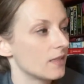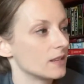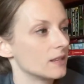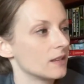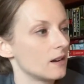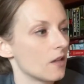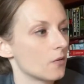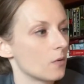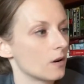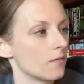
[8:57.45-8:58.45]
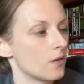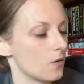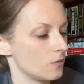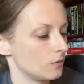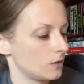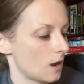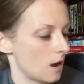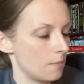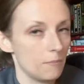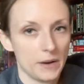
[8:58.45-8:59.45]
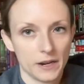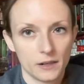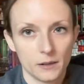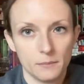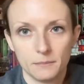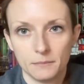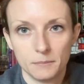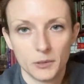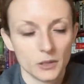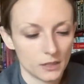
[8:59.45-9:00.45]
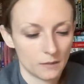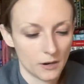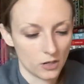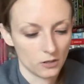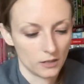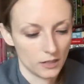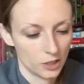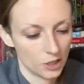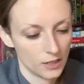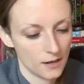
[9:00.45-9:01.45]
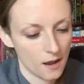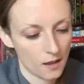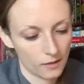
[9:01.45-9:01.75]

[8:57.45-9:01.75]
This is another one of those Bantam book special edition